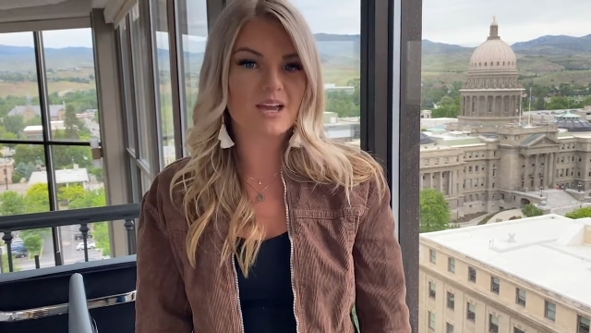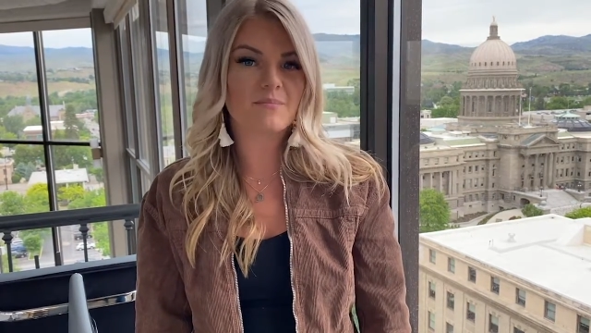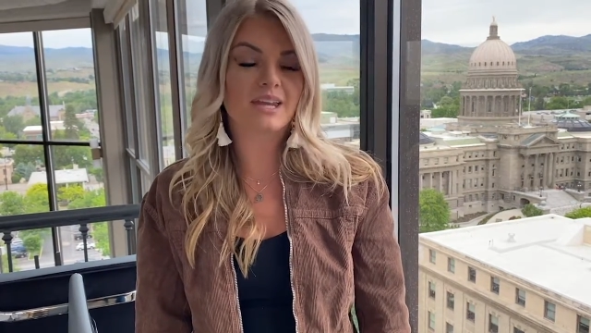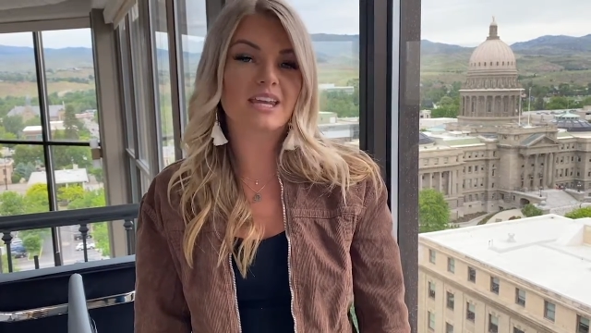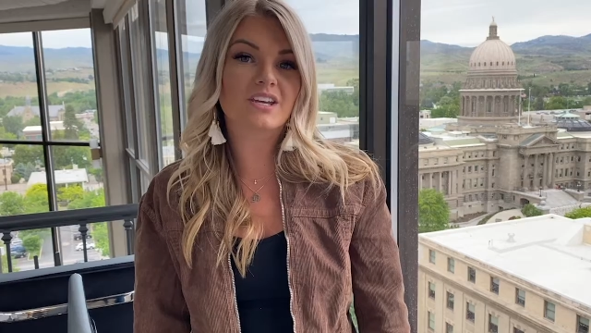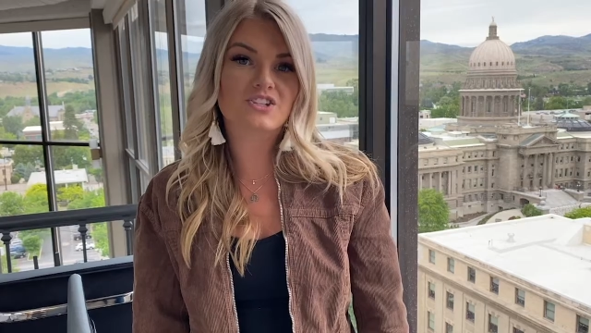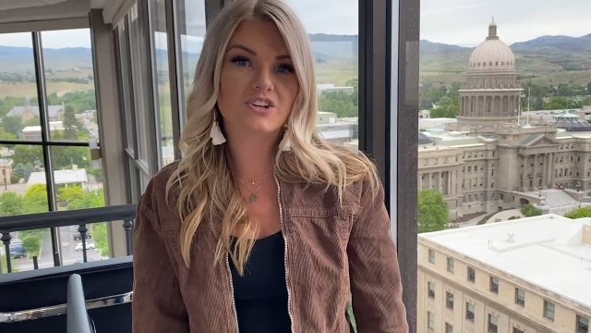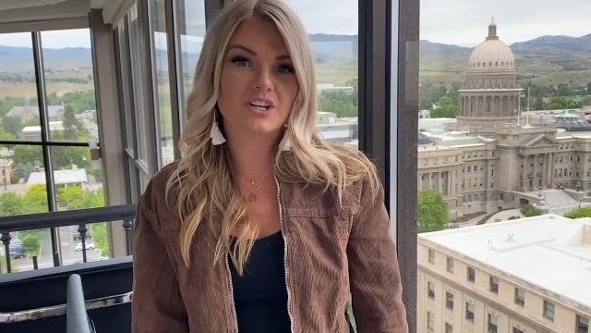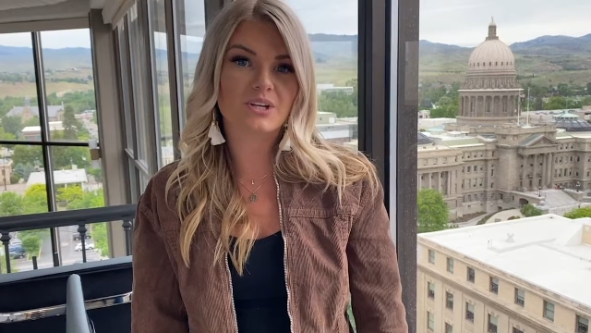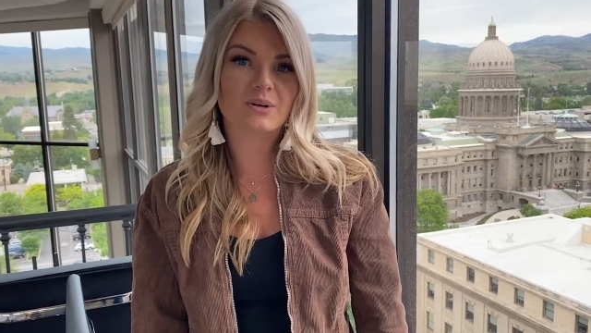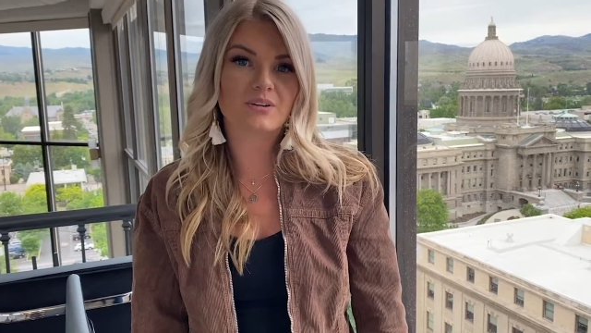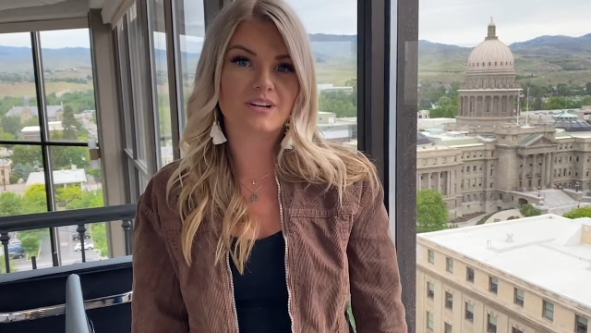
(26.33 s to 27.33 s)
Making sure
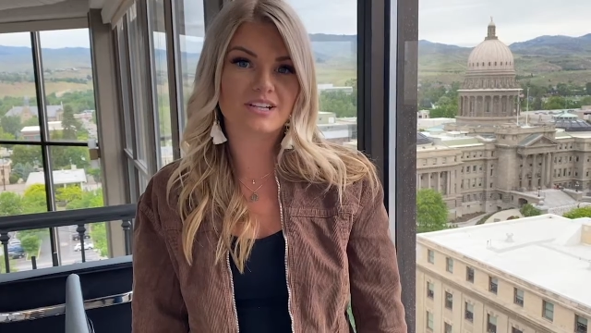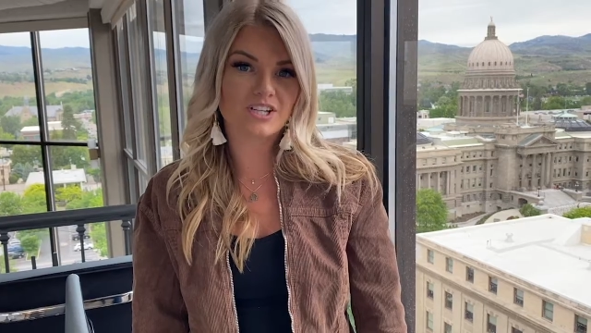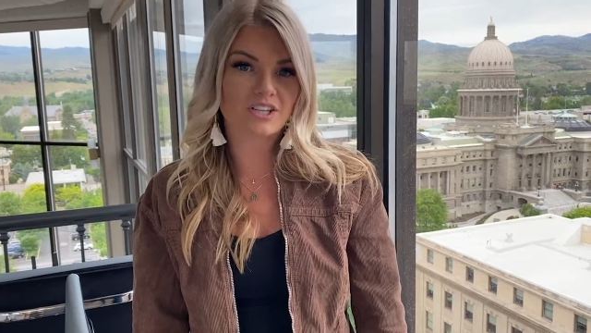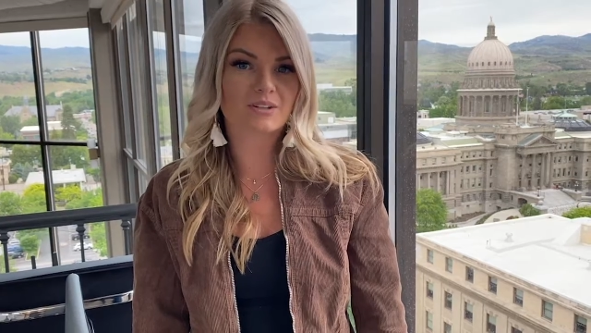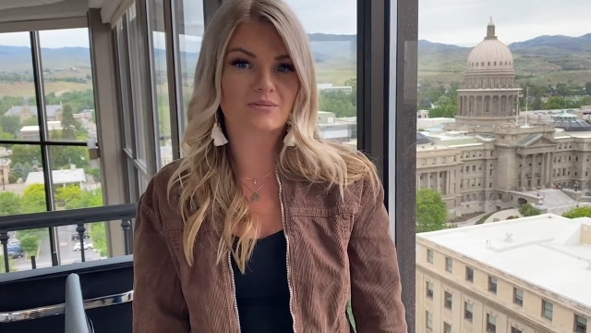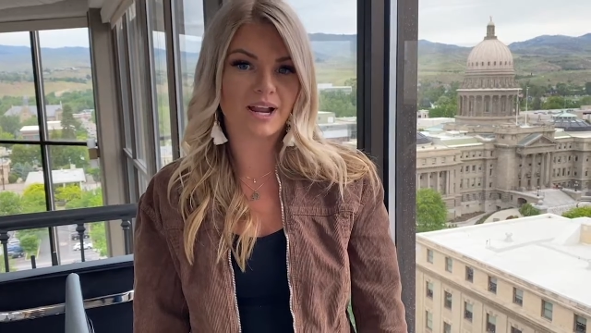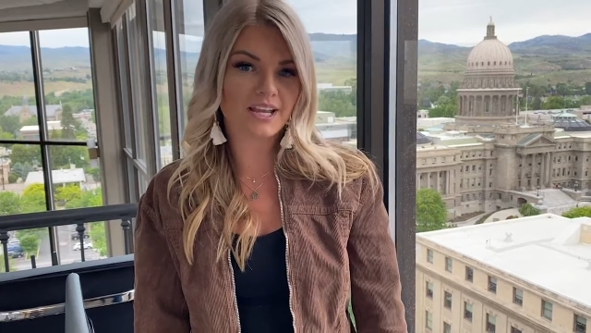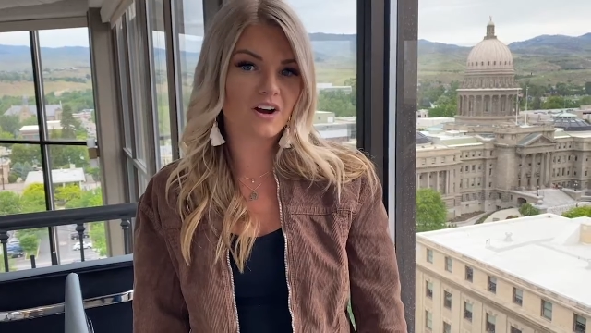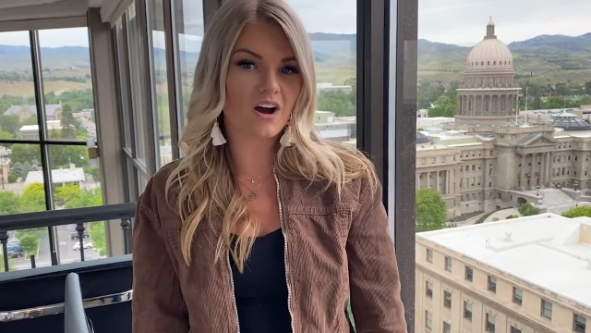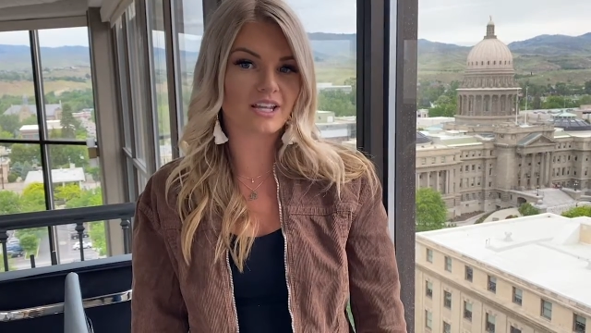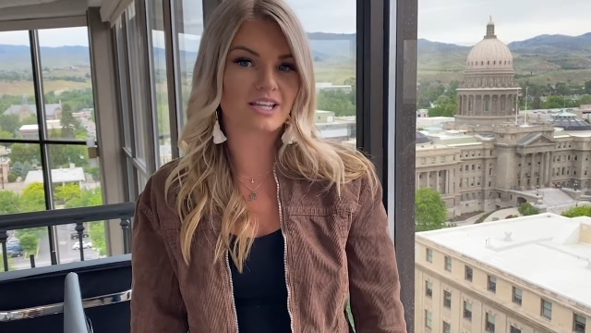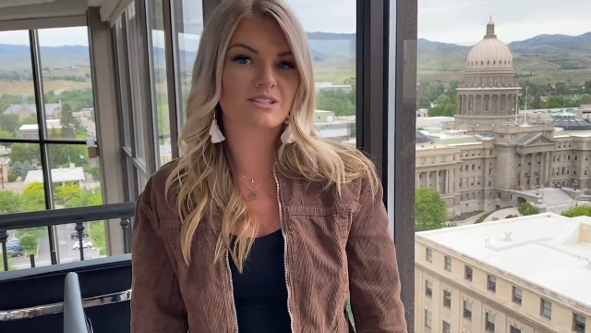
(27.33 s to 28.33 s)
you are reaching the right
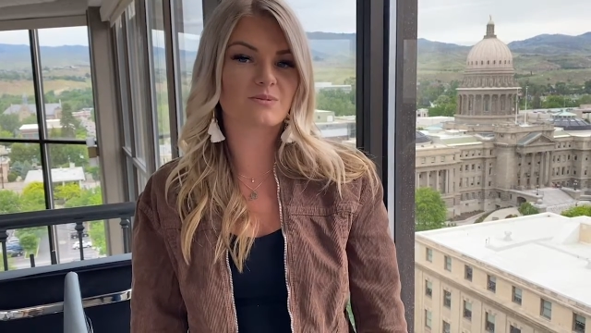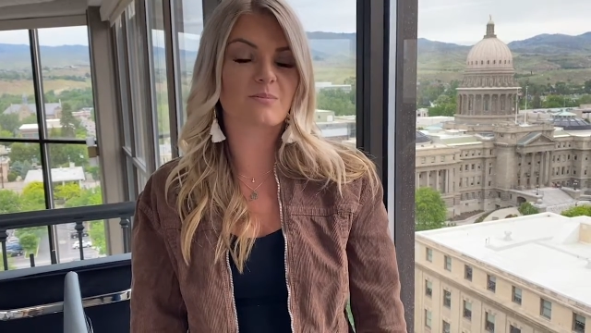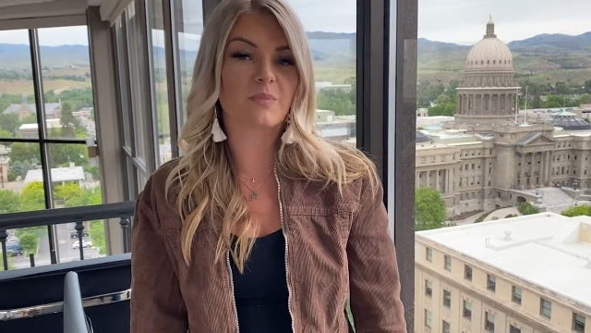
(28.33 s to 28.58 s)
audience when